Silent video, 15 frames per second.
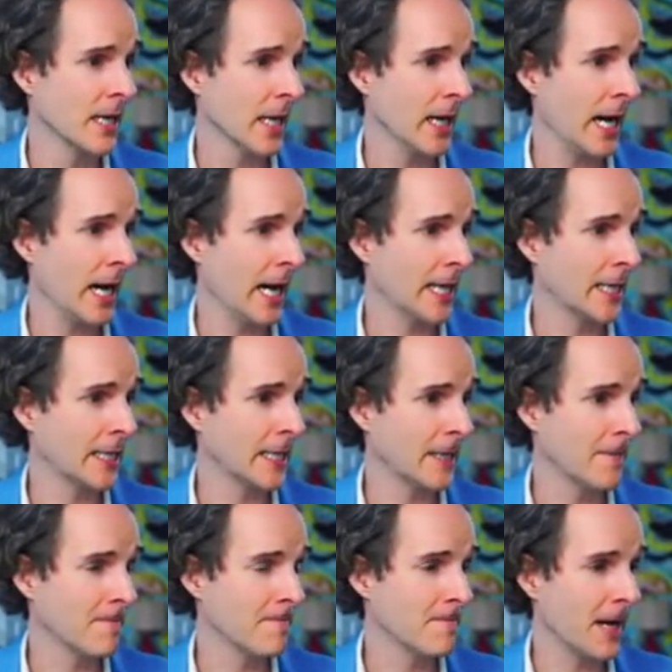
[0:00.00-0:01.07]
and
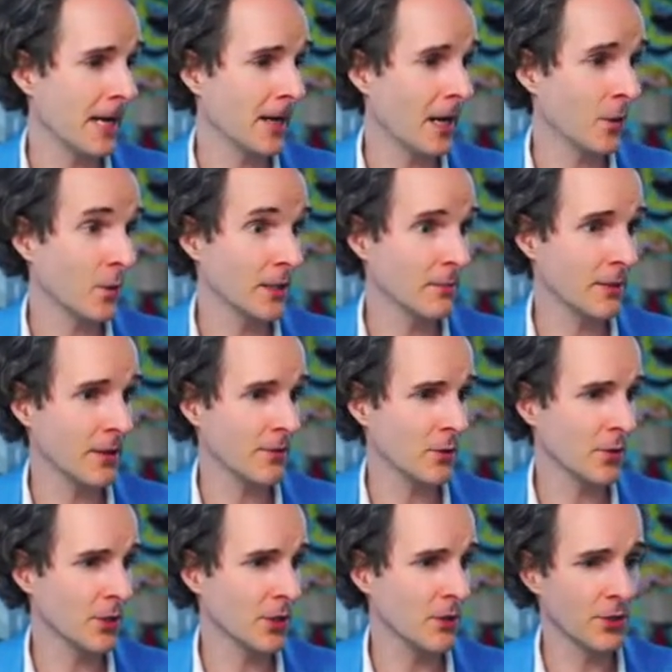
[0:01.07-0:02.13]
um, and and we give you
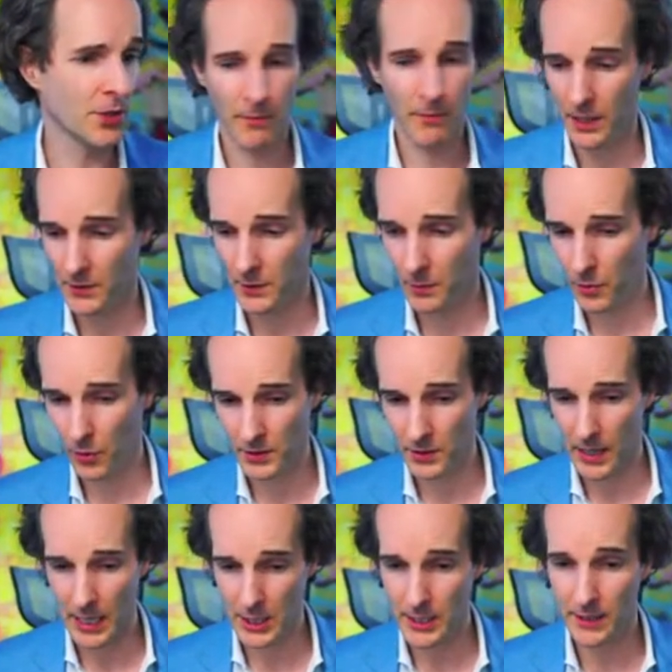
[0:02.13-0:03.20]
a huge amount of support to
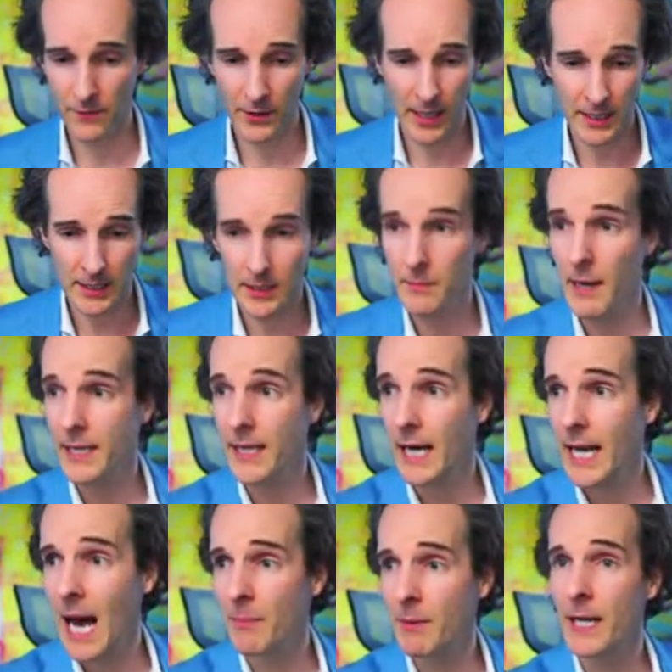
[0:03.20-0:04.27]
actually for that to make that
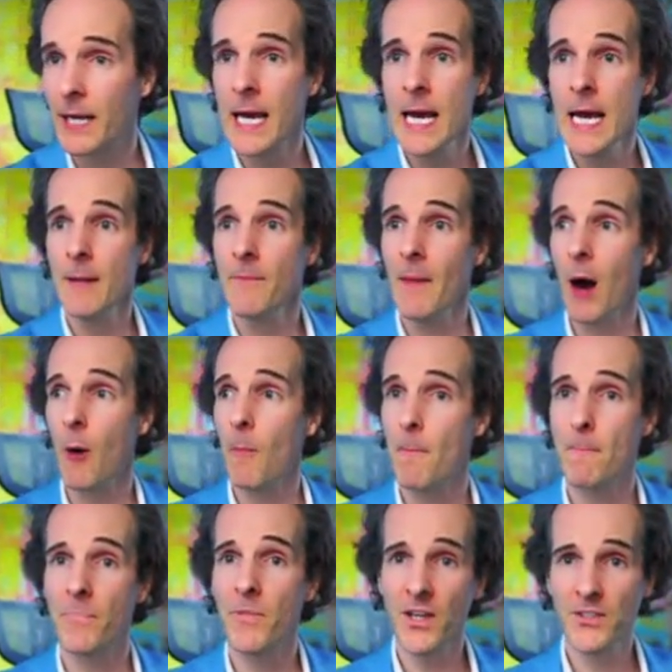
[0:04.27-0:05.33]
happen. Now
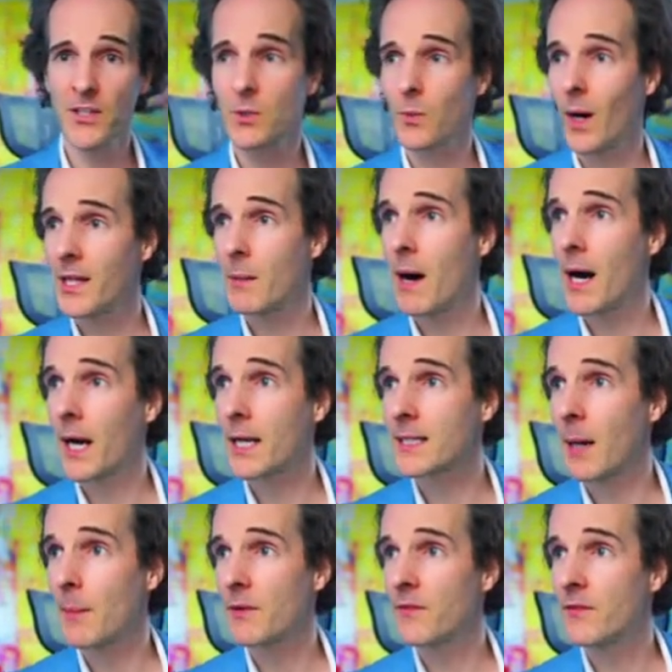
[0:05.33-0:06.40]
this is why the market's
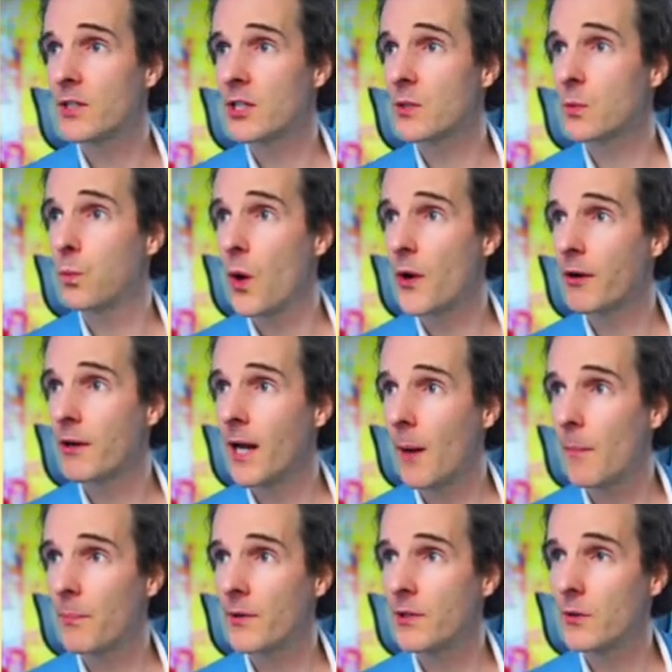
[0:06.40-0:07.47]
up. If you've just woken
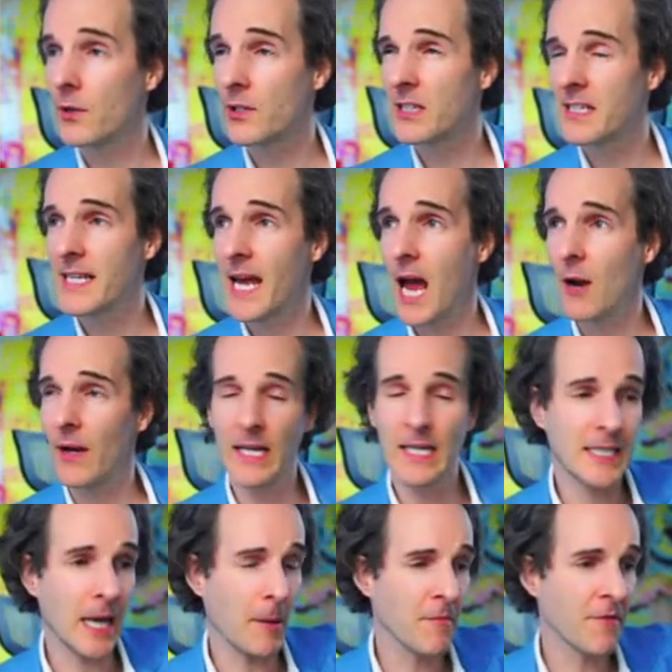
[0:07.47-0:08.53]
up and you are staring
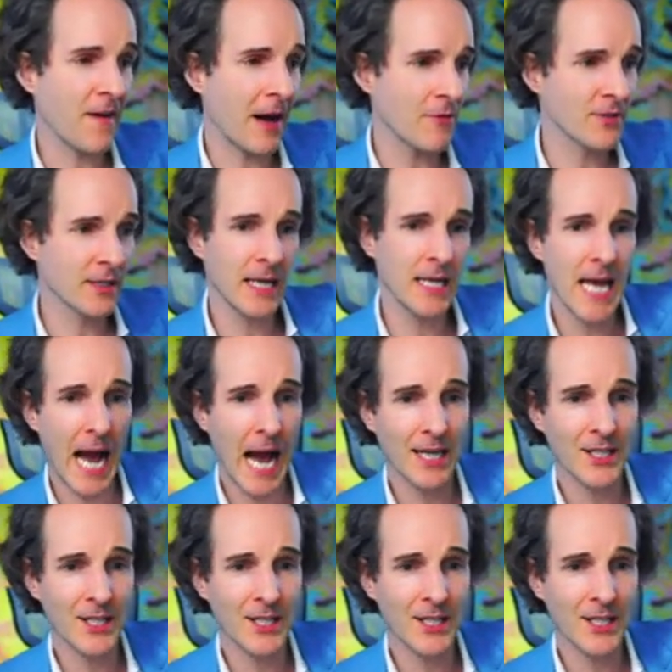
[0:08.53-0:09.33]
dumbfoundedly at